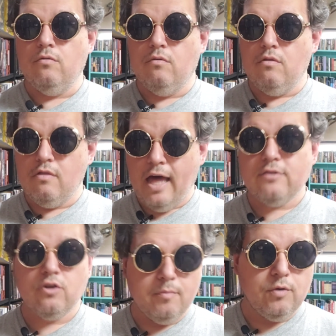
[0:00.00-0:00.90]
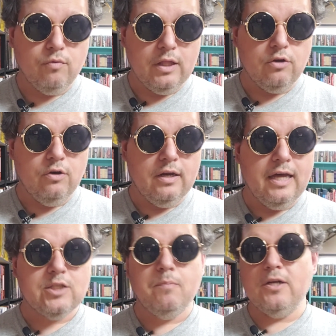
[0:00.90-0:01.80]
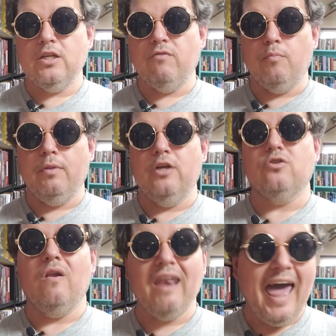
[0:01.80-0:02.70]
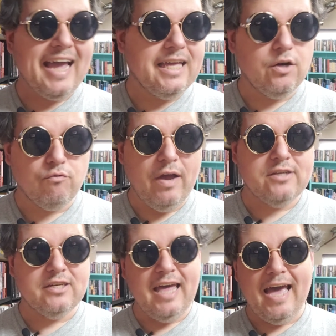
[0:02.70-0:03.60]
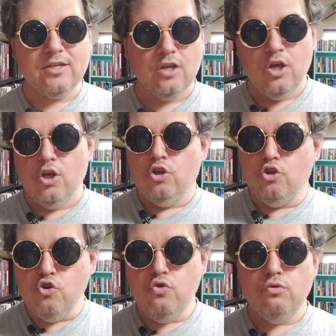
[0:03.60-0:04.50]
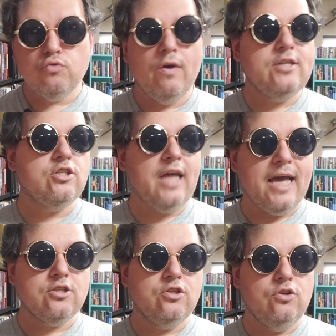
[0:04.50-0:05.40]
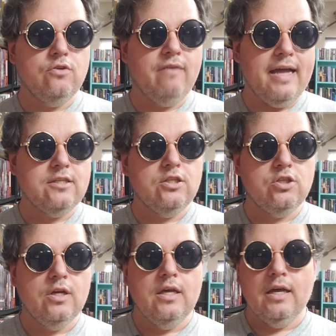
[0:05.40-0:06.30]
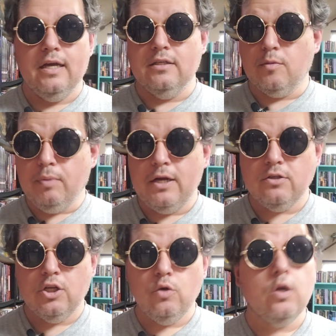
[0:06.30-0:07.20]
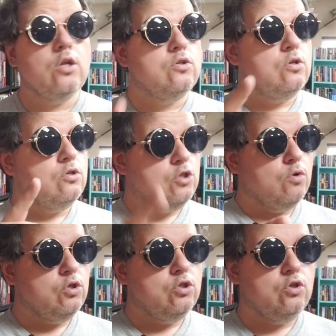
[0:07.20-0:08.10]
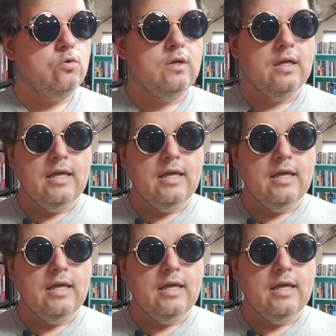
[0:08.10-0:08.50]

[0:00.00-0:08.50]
that's going to be really good, especially if your players are lacking in ranged attacks. Use ranged attacks to your advantage, because the players can do it, so should you.